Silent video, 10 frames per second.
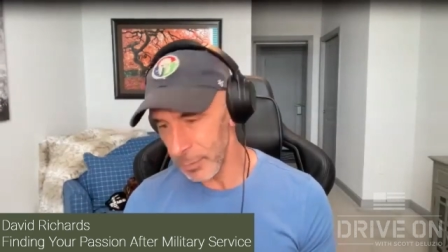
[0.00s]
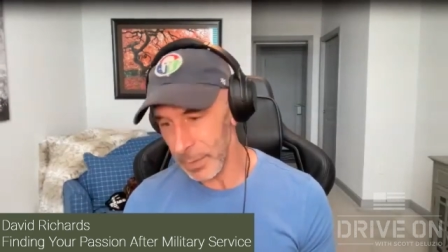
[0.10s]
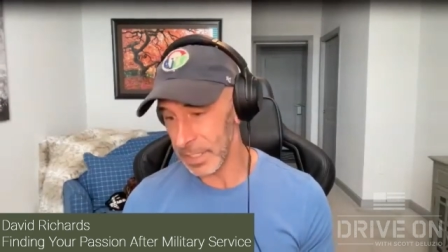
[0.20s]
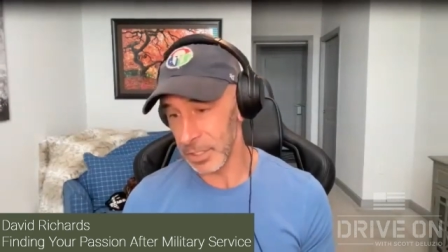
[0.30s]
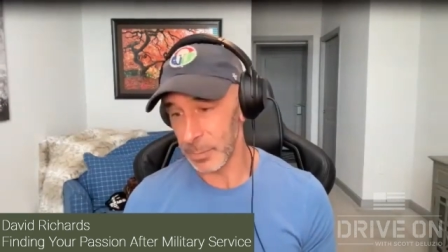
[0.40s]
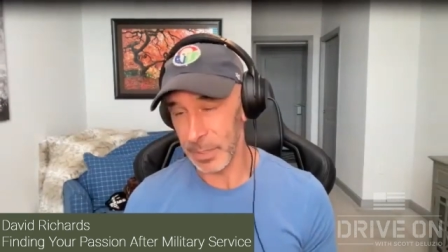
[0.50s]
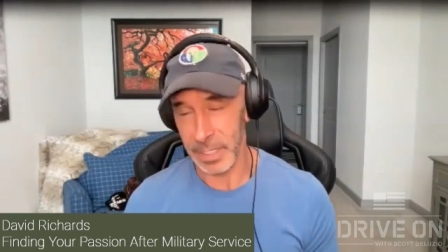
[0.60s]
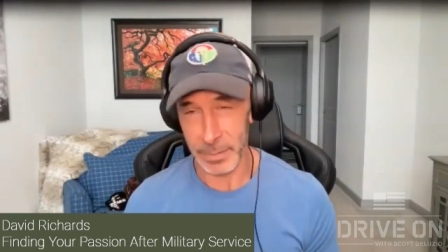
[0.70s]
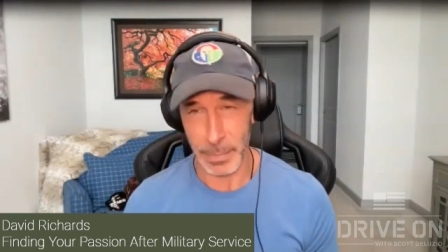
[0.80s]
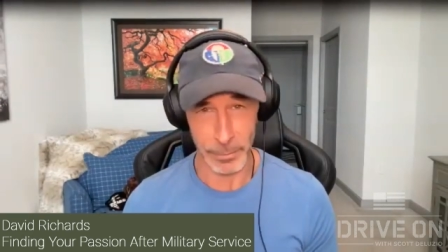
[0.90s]
UNC just
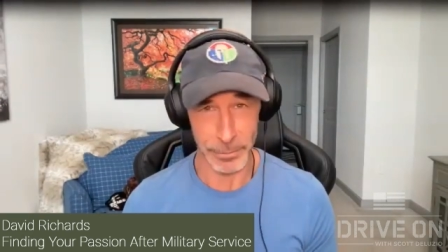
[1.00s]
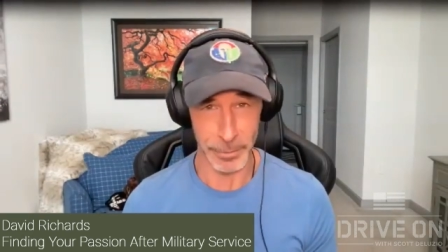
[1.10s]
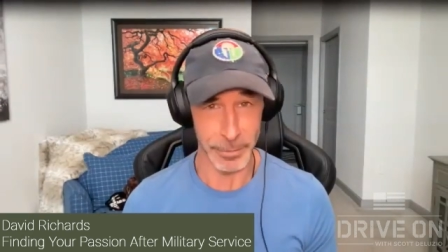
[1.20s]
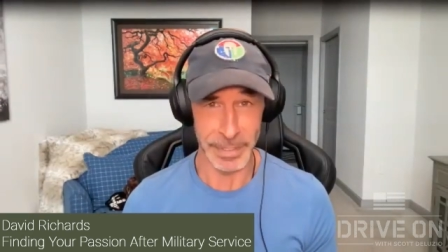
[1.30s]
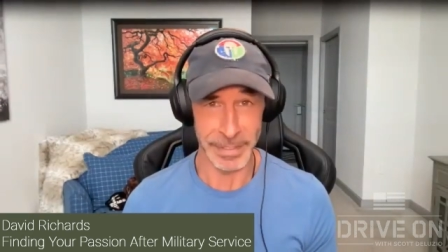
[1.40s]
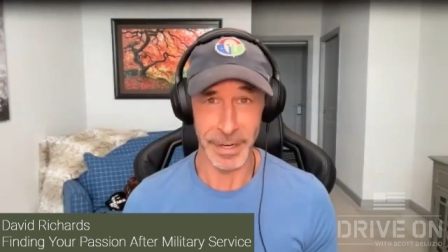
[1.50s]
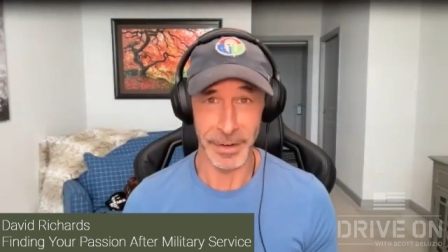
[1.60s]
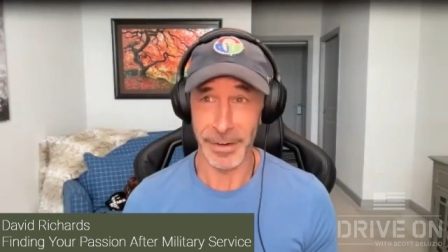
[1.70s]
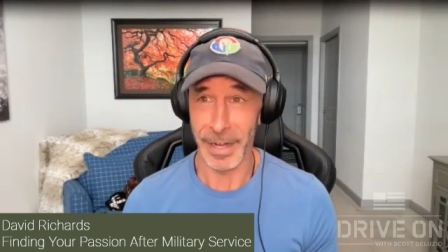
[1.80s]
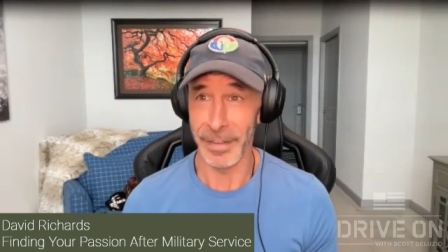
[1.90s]
because Michael Jordan went
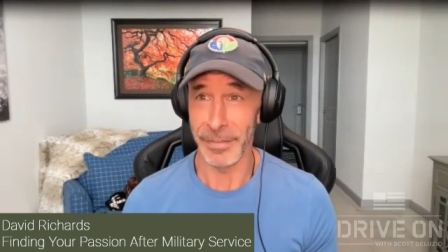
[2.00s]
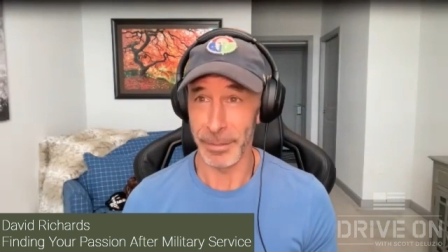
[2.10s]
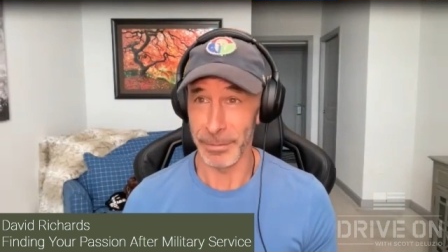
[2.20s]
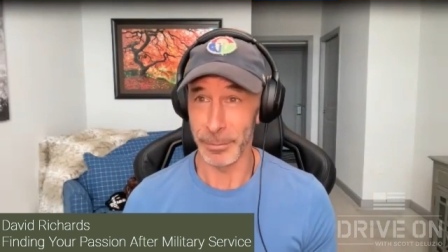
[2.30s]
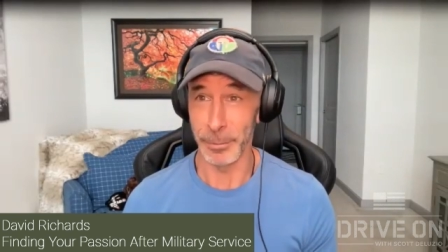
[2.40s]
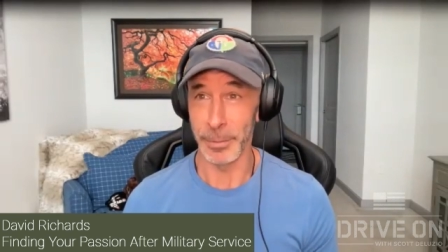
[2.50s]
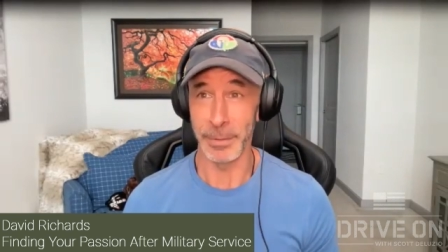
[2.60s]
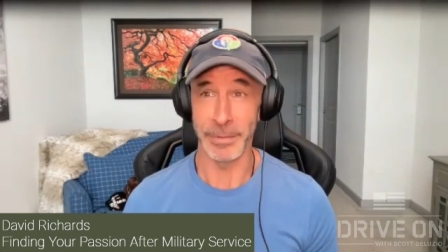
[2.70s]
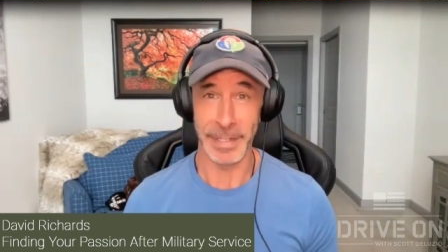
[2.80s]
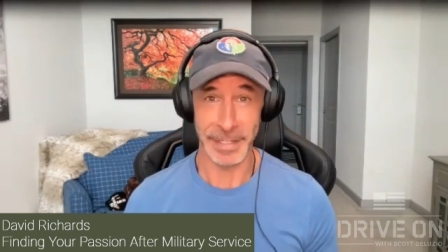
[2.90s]
there and I thought it was cool.
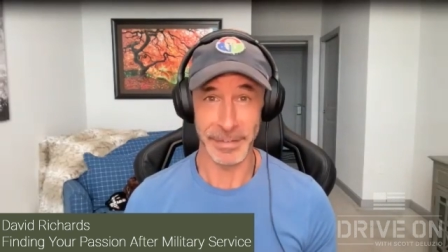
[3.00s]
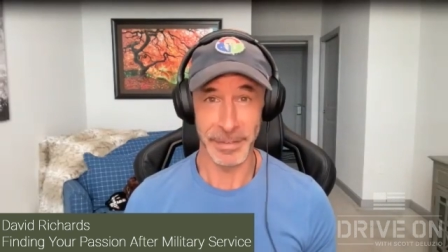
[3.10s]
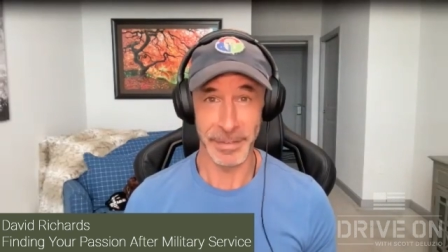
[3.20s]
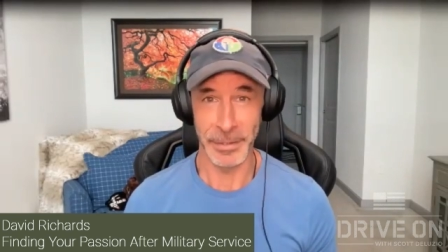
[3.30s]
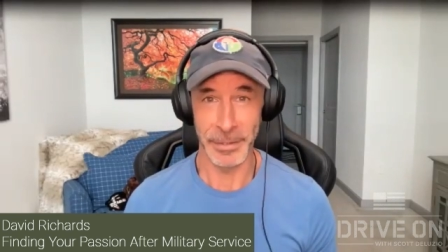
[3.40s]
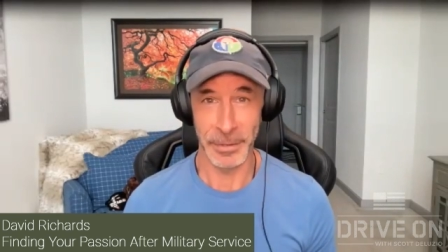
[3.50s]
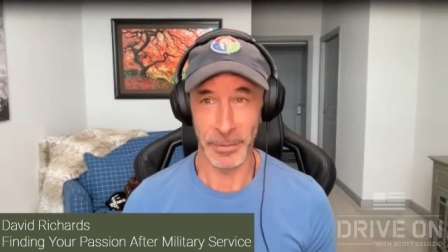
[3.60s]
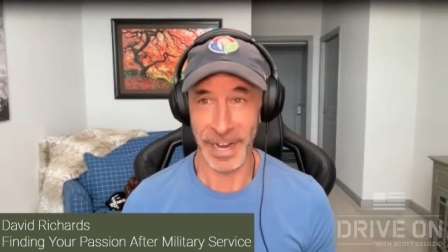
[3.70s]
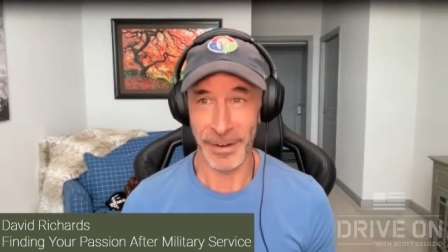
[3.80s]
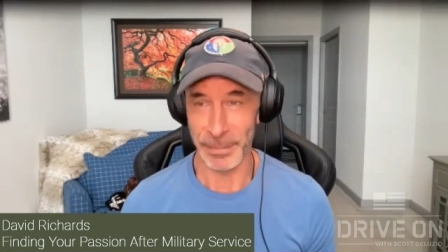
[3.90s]
It was like
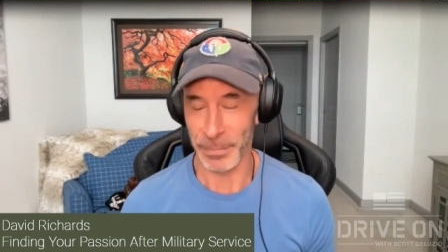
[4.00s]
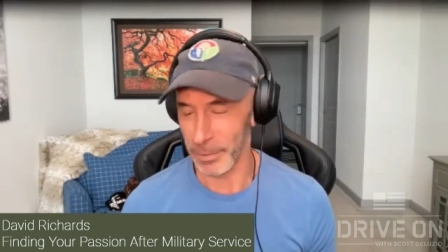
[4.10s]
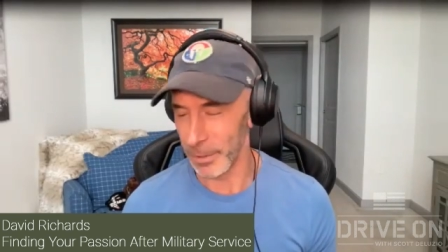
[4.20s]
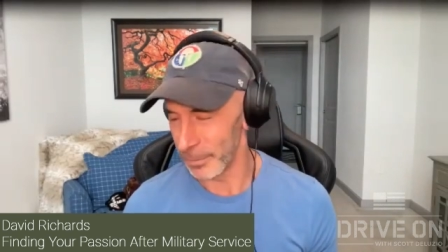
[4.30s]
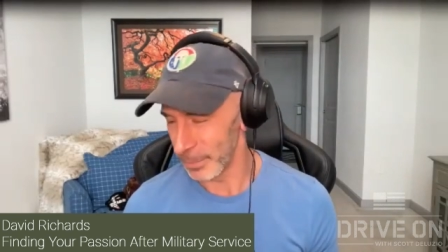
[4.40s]
three hours up the road